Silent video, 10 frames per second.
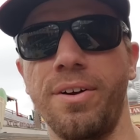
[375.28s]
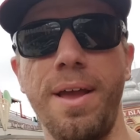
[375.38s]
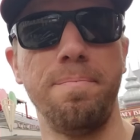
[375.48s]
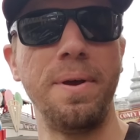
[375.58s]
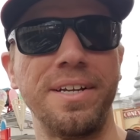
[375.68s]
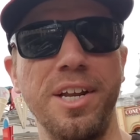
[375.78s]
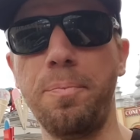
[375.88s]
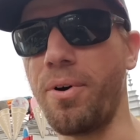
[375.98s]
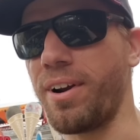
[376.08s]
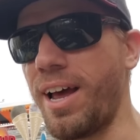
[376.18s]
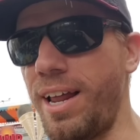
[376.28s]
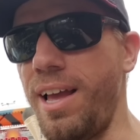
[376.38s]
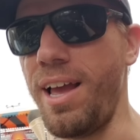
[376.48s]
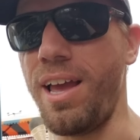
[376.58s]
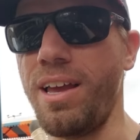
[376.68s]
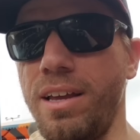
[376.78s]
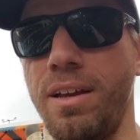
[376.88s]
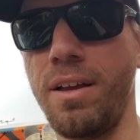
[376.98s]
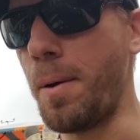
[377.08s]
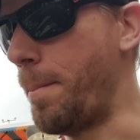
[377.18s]
Okay, Big Dipper got a
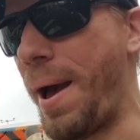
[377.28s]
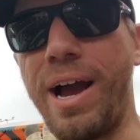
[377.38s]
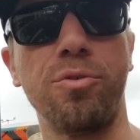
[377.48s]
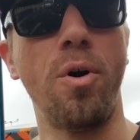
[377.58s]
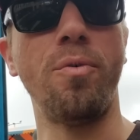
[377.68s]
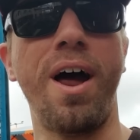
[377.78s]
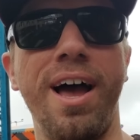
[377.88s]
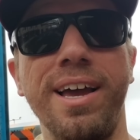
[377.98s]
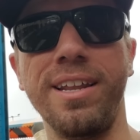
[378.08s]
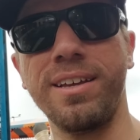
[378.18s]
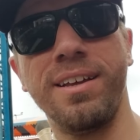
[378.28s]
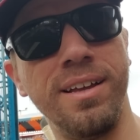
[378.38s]
back row ride